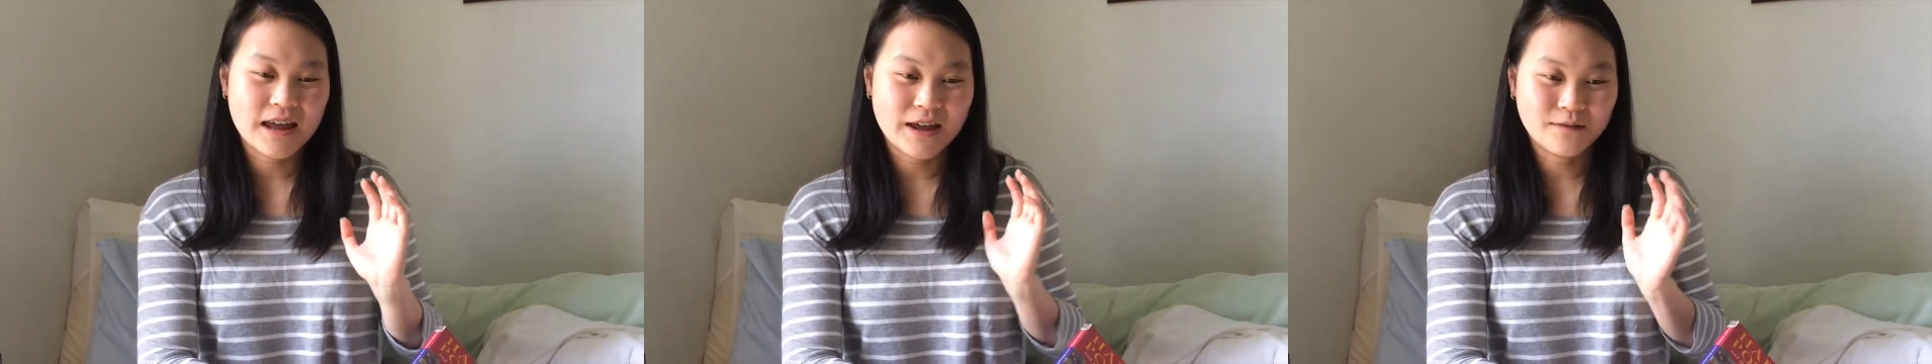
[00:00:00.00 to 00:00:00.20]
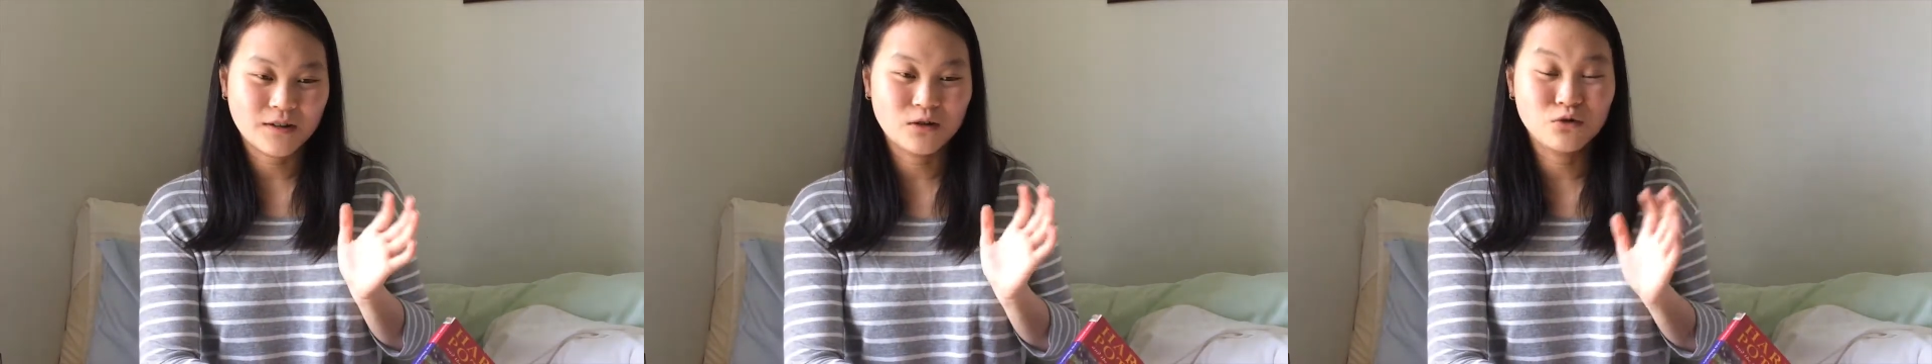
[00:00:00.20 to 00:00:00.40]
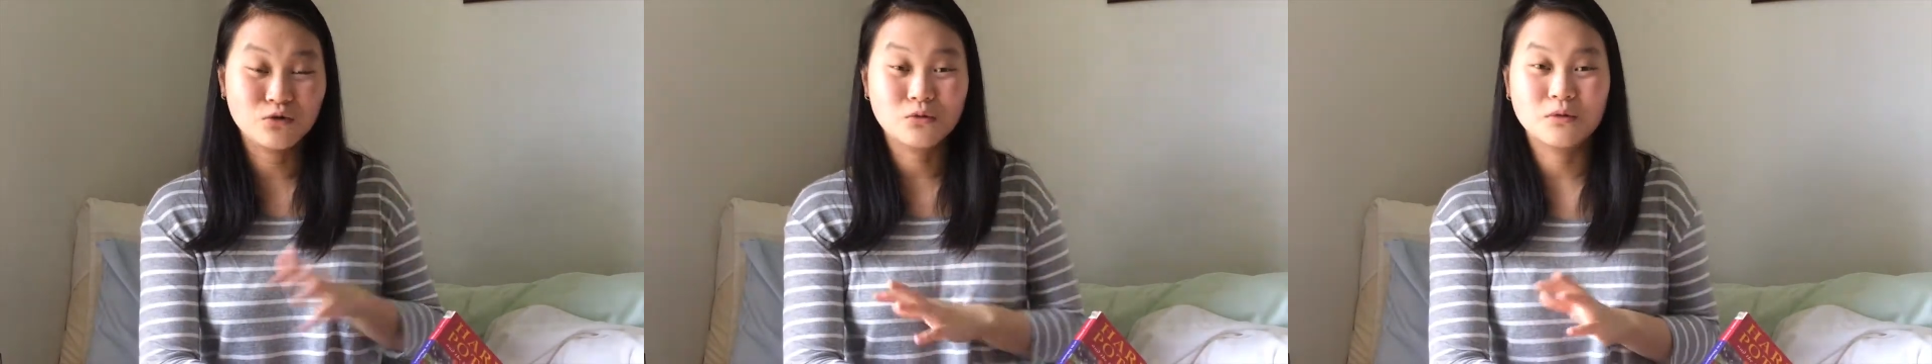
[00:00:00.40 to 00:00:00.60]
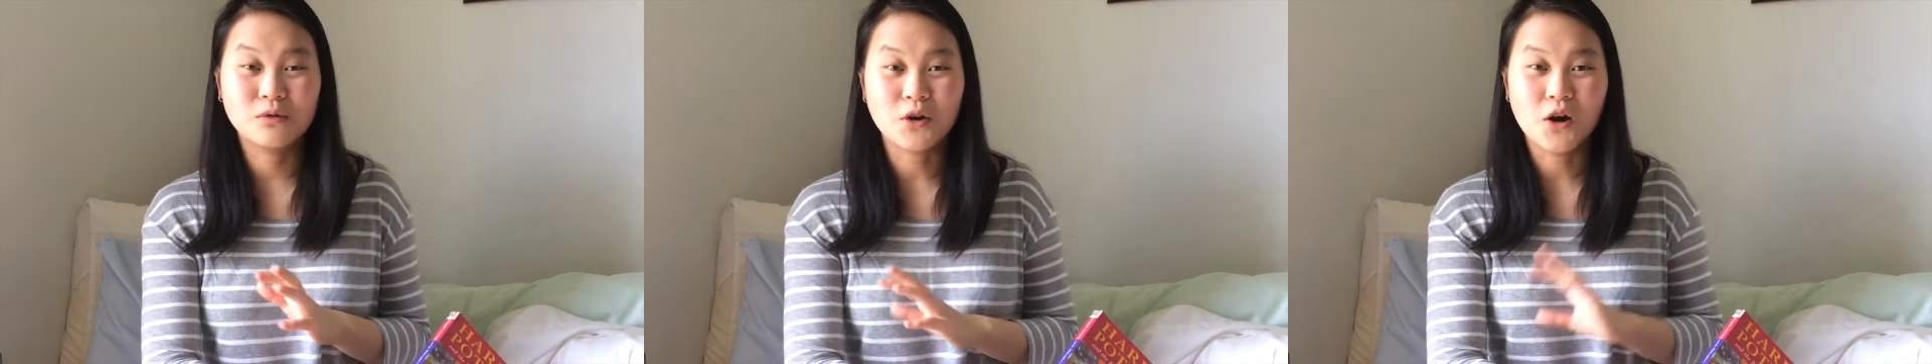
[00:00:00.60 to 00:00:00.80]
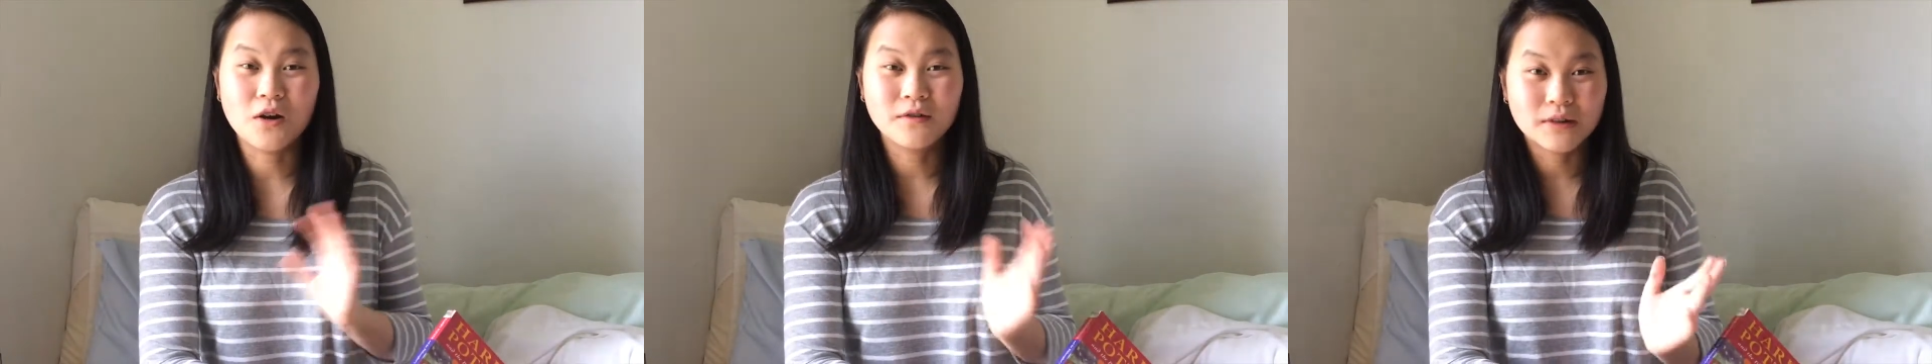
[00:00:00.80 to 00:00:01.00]
ever
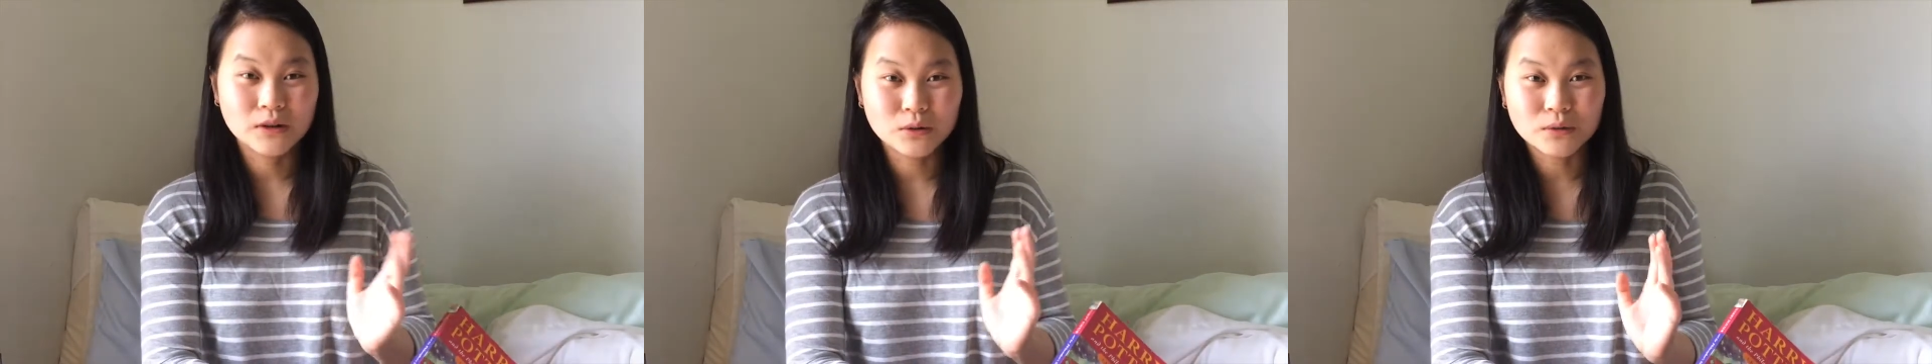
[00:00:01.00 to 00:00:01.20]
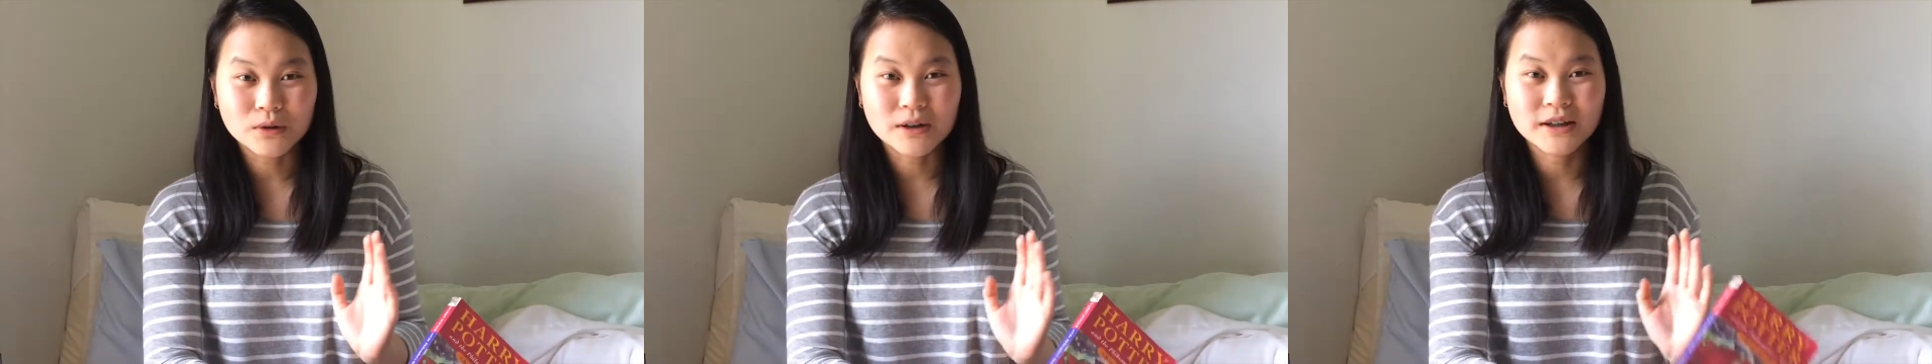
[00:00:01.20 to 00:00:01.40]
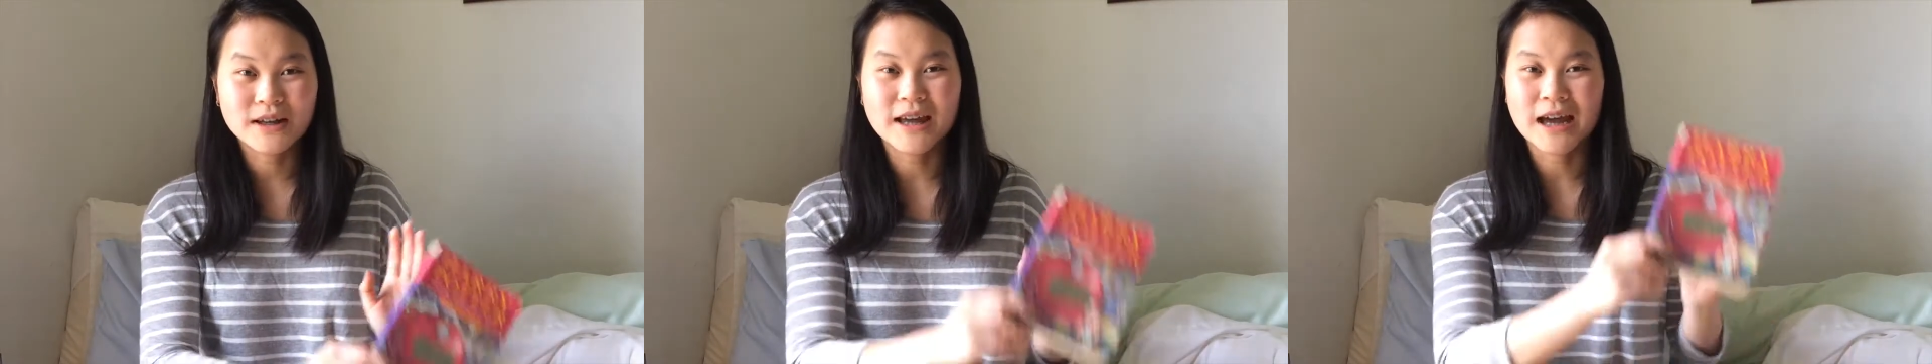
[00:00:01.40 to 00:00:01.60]
overlook